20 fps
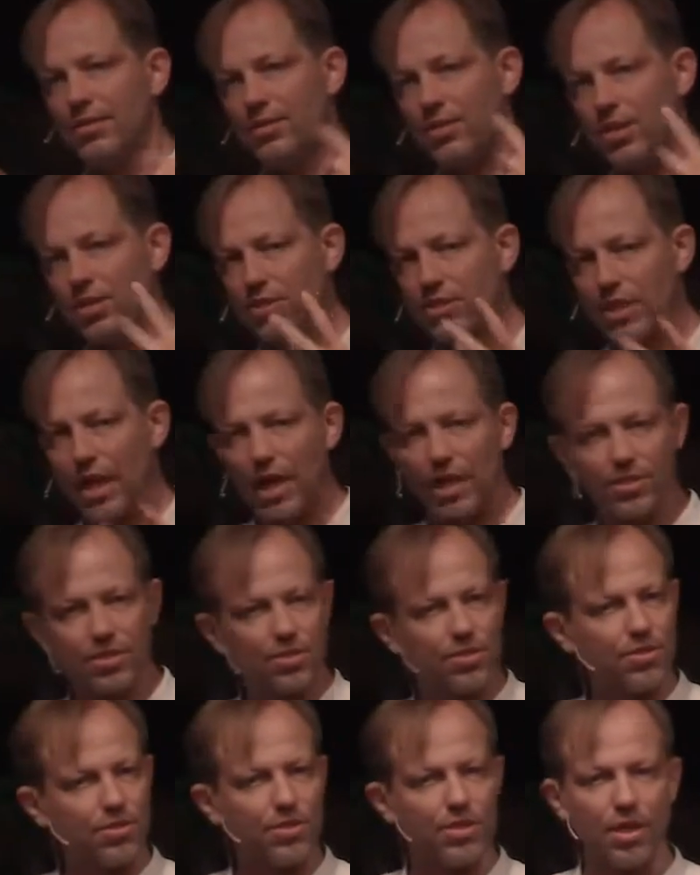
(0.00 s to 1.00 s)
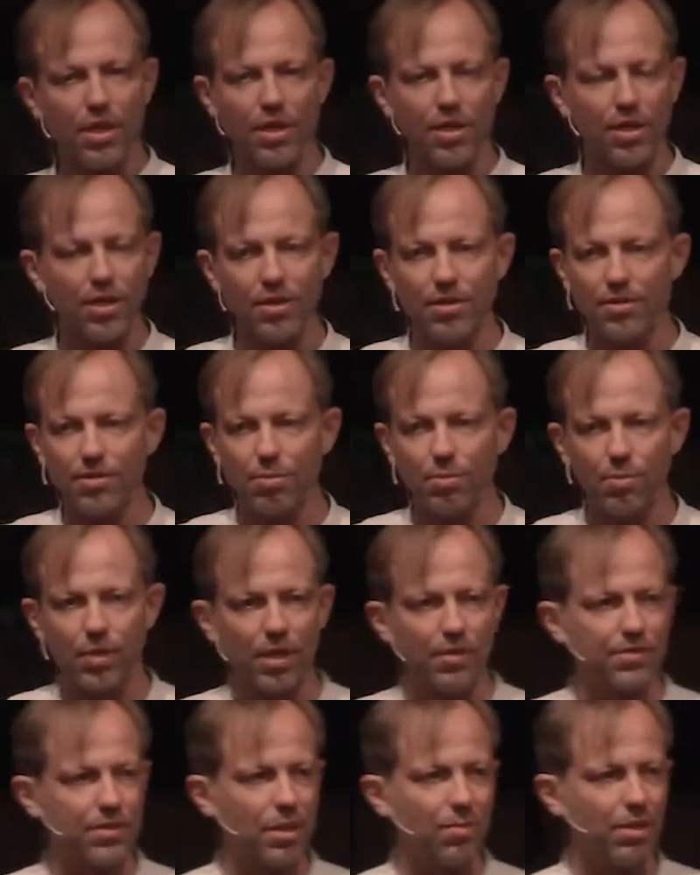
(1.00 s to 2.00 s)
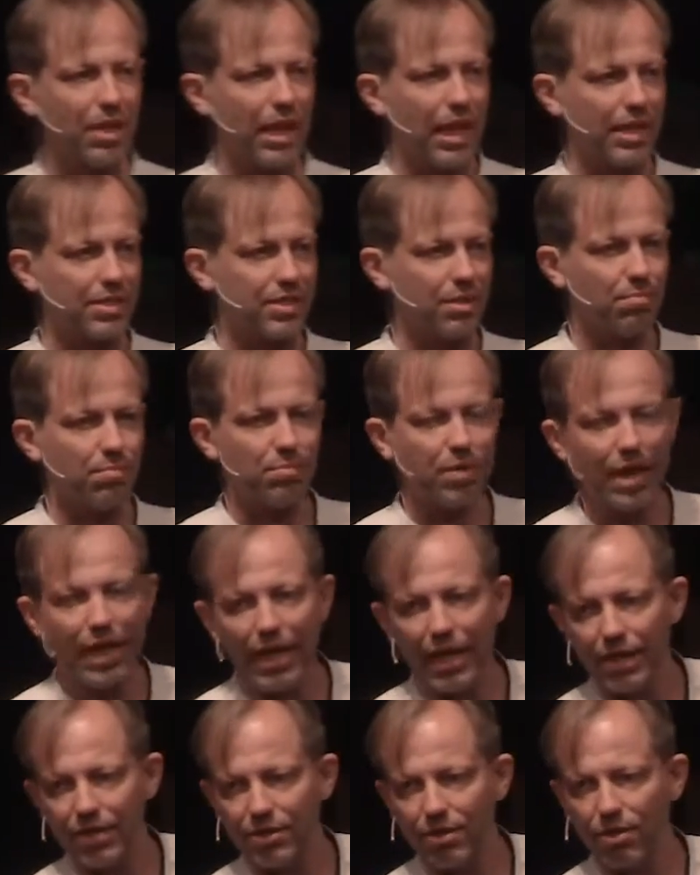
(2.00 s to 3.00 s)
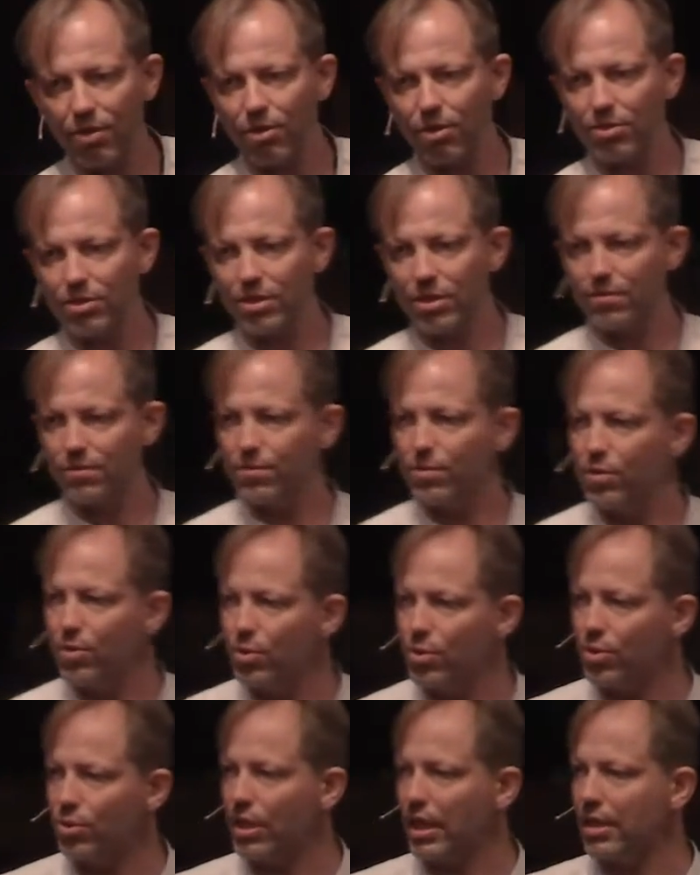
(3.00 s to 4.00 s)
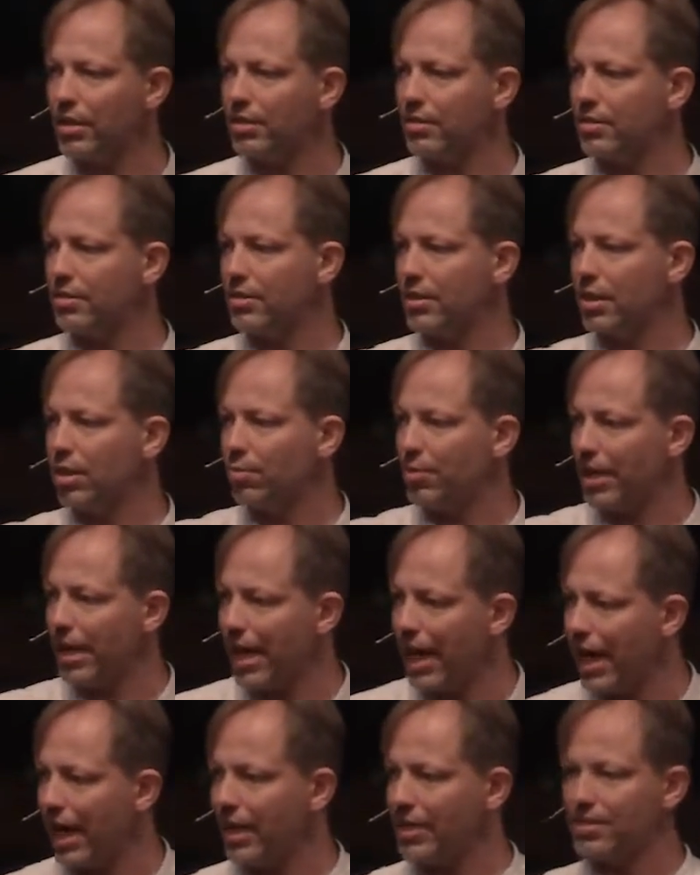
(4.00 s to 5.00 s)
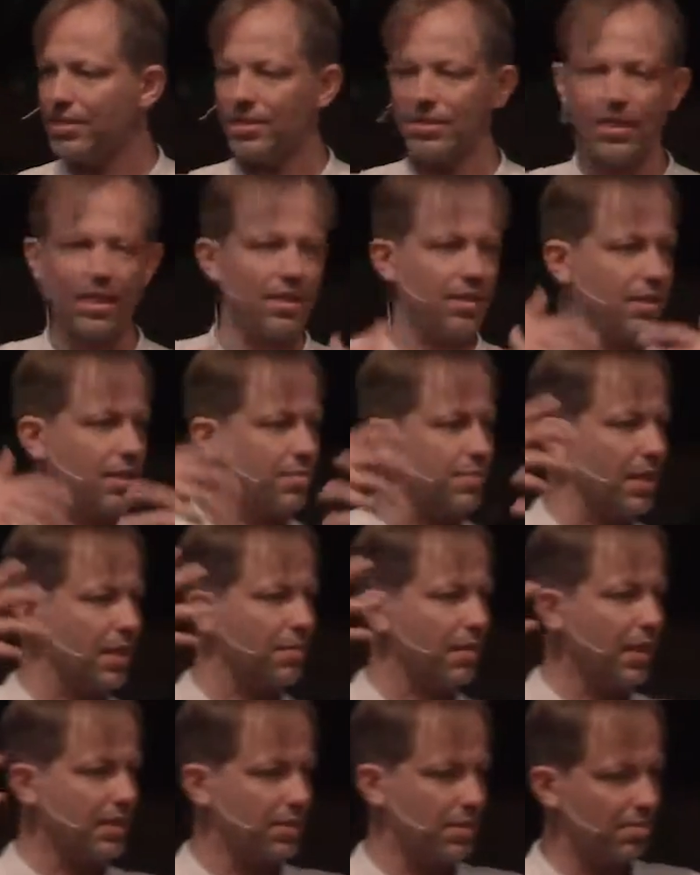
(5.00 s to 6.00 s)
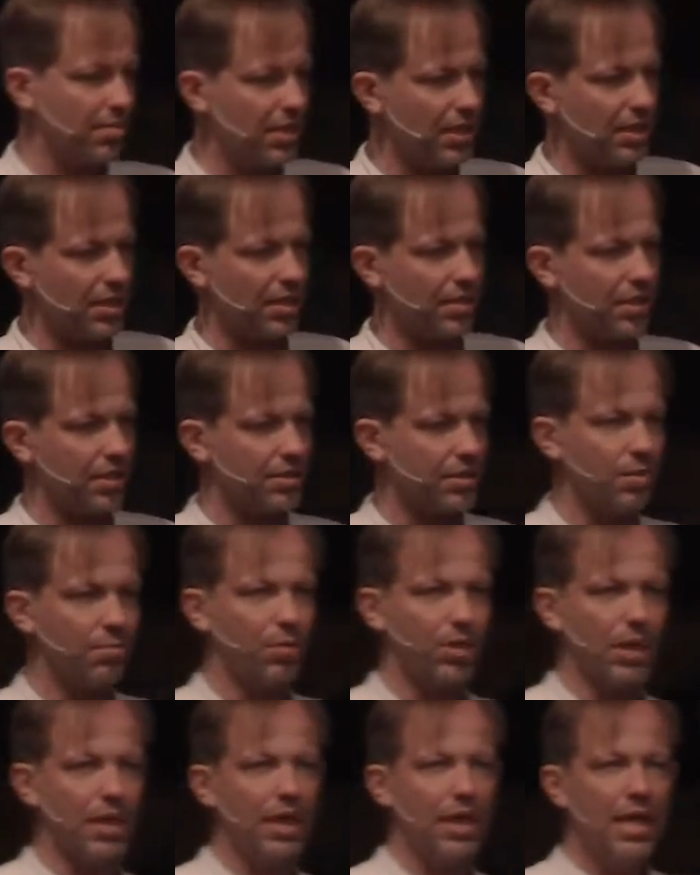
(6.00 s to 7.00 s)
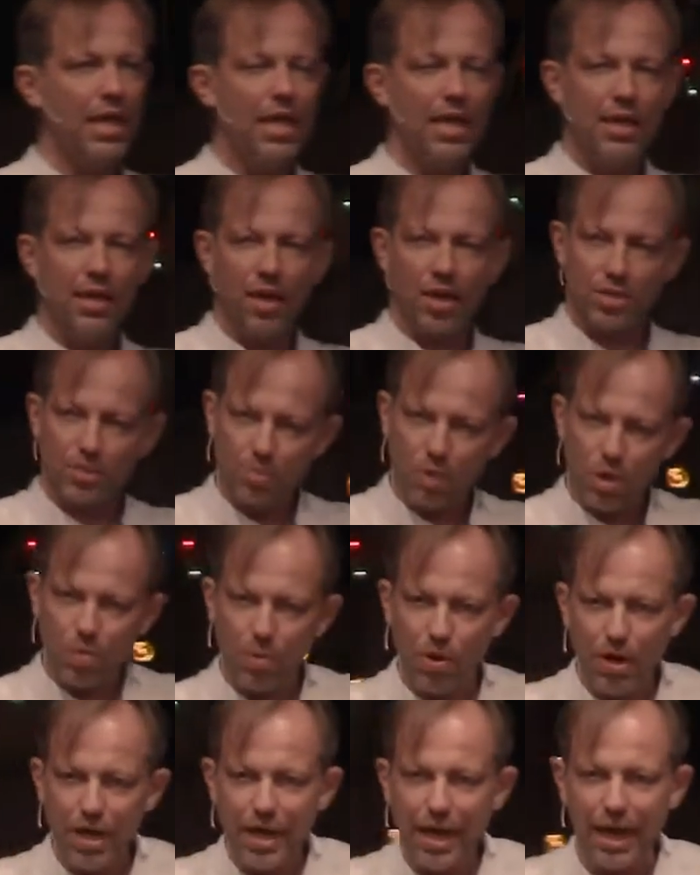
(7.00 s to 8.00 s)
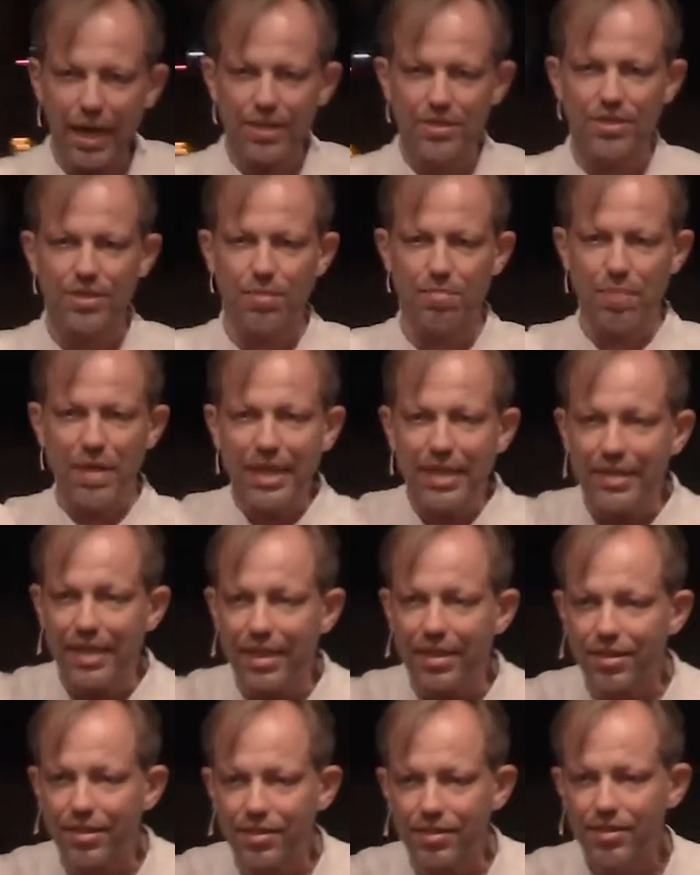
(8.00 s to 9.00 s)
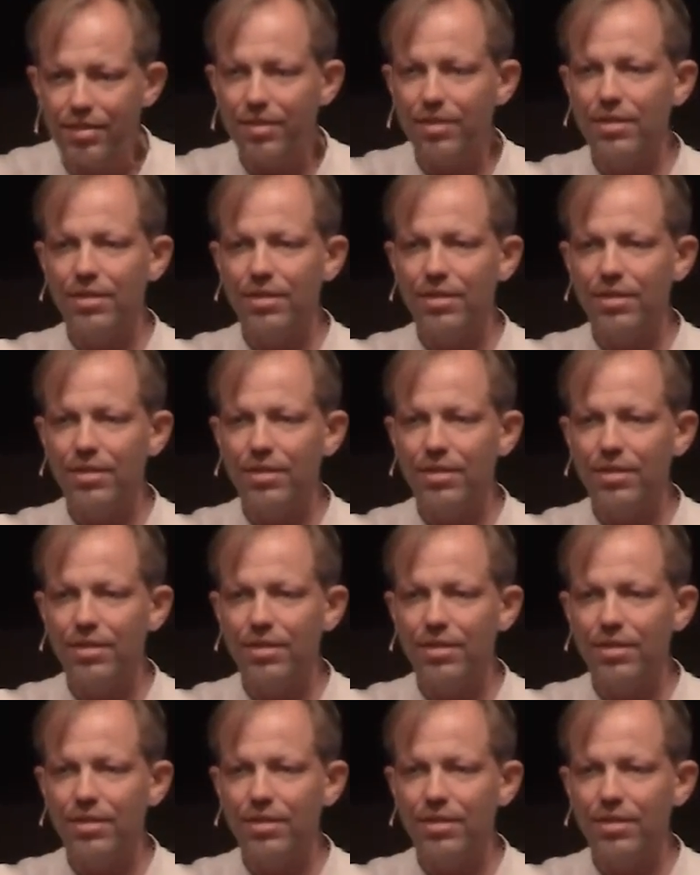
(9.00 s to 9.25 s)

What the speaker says: Jesus asks if somebody has some bread or some food, and nobody has, and then he makes the miracle that a small boy has a picnic,